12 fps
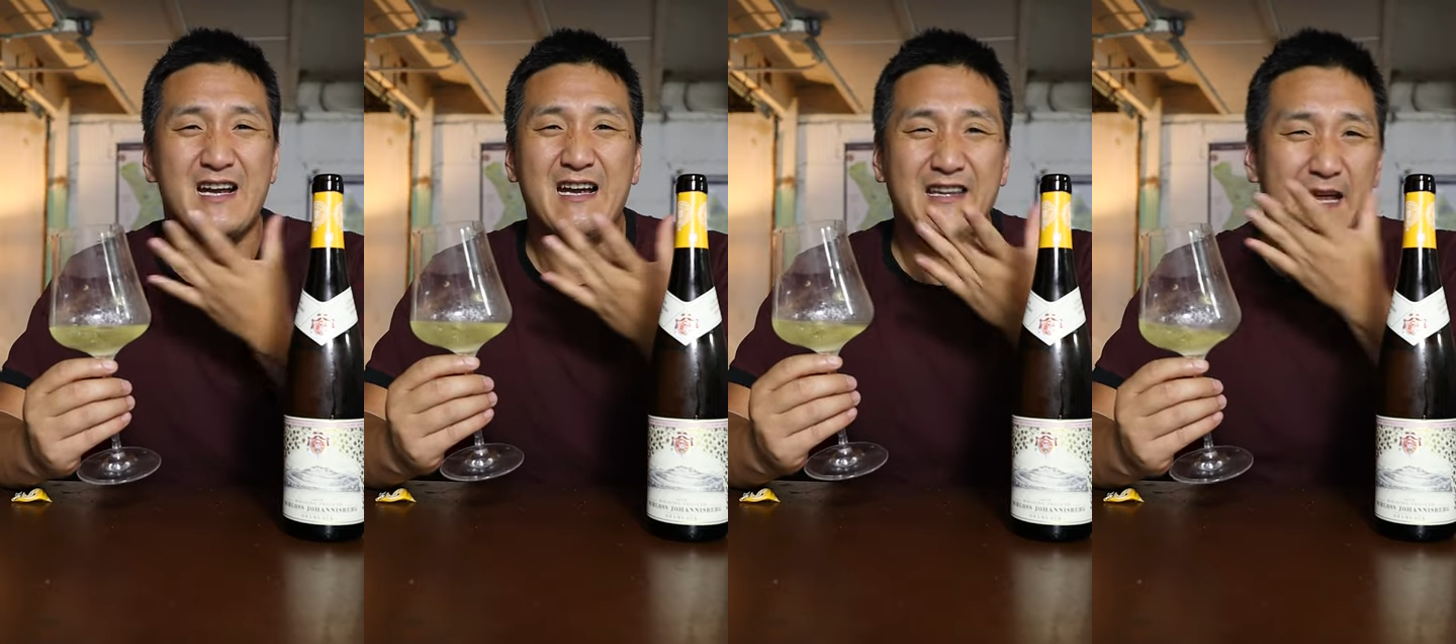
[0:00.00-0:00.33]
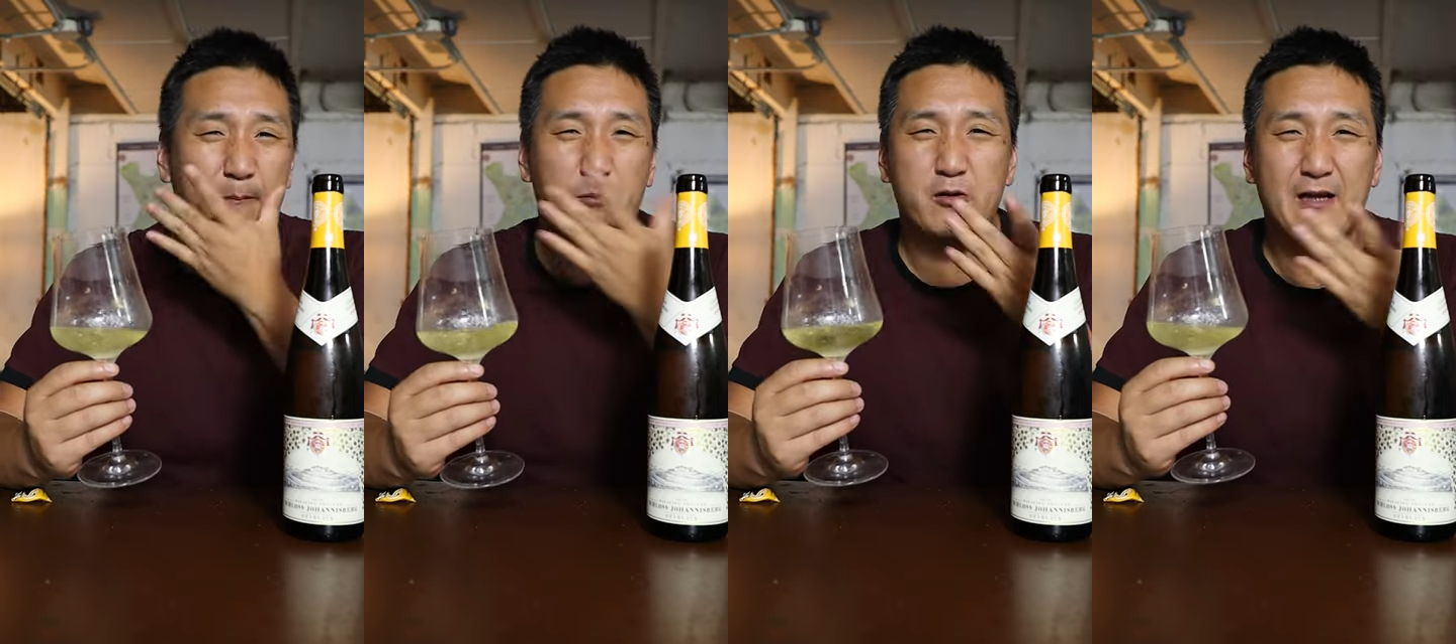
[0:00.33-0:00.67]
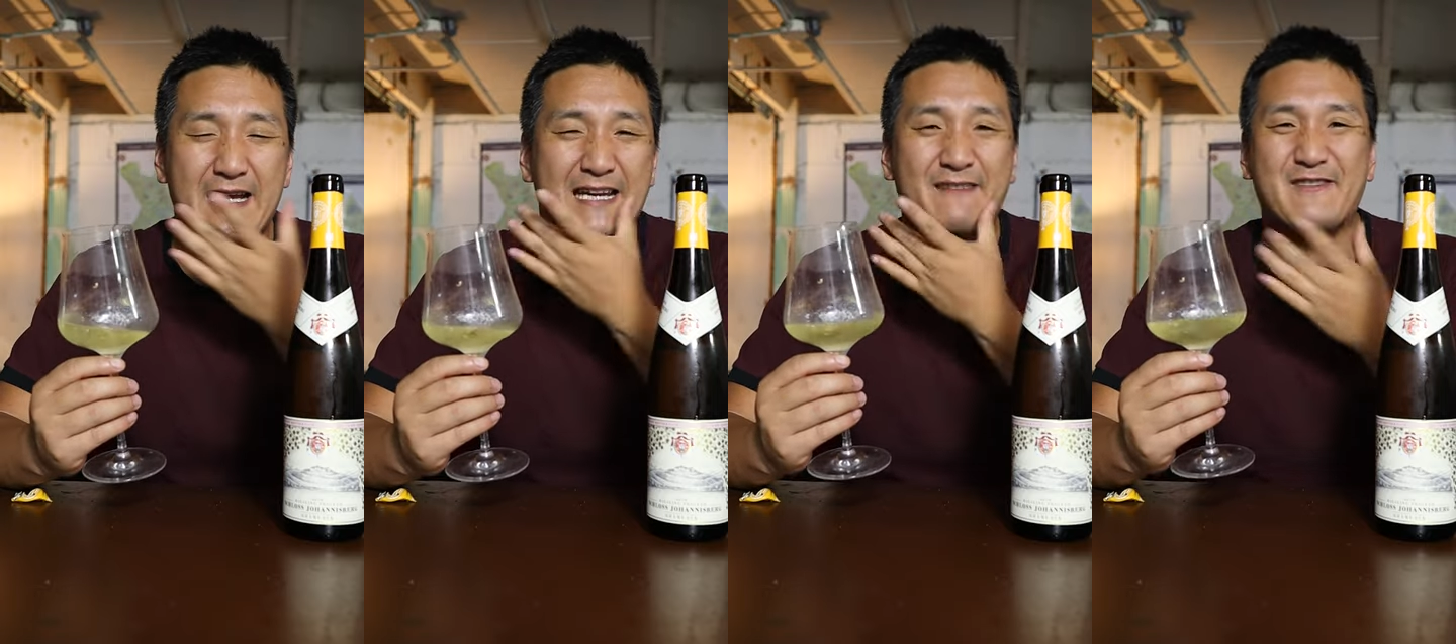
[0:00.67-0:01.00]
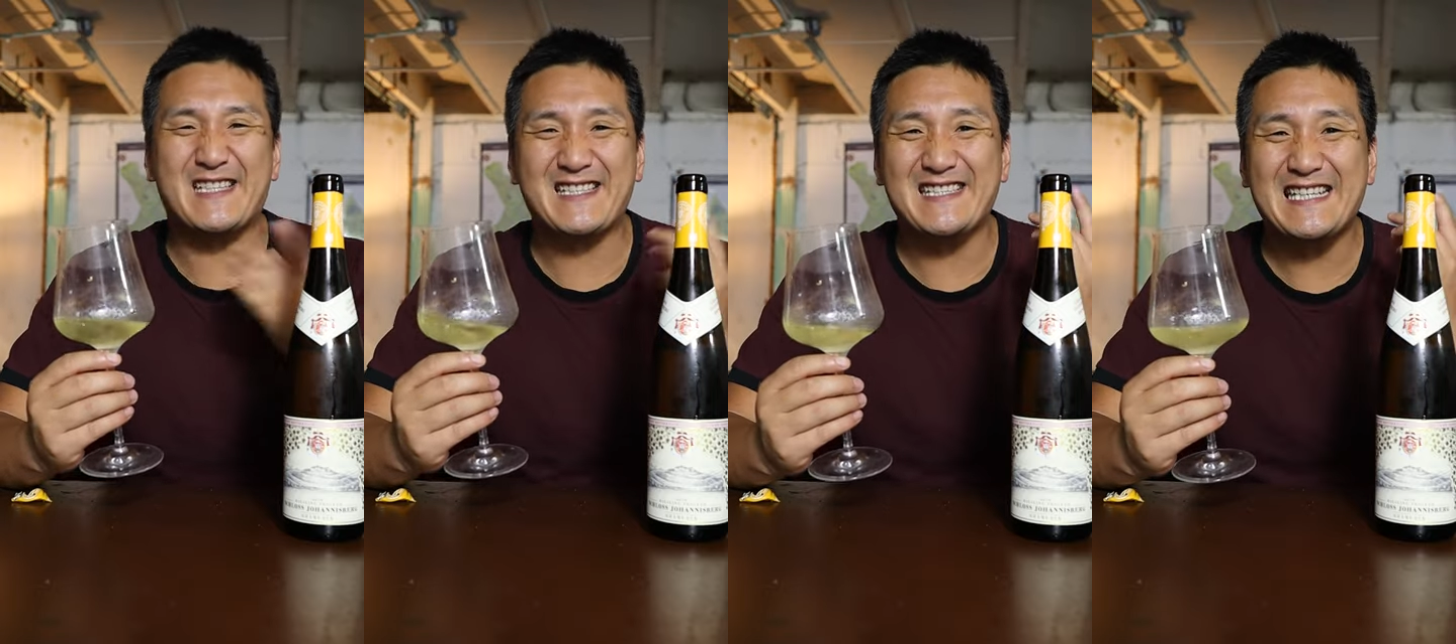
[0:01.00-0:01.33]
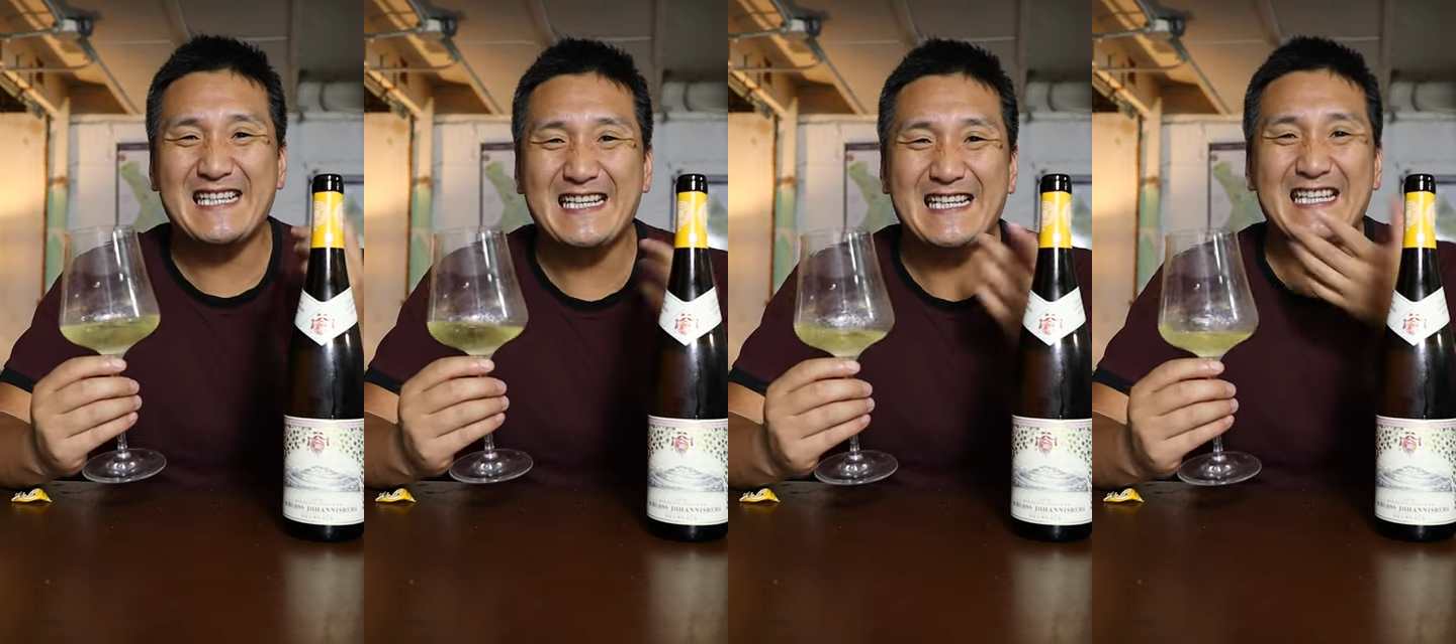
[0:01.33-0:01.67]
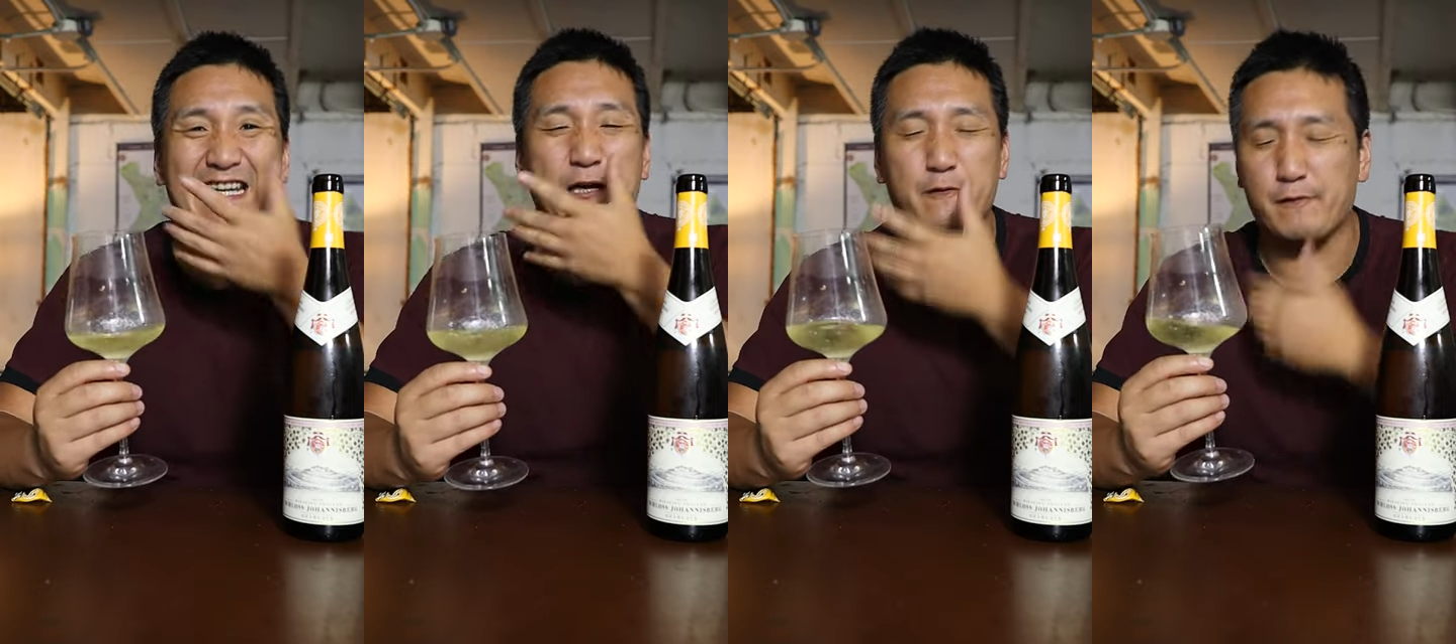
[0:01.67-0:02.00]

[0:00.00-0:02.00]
that play of acidity and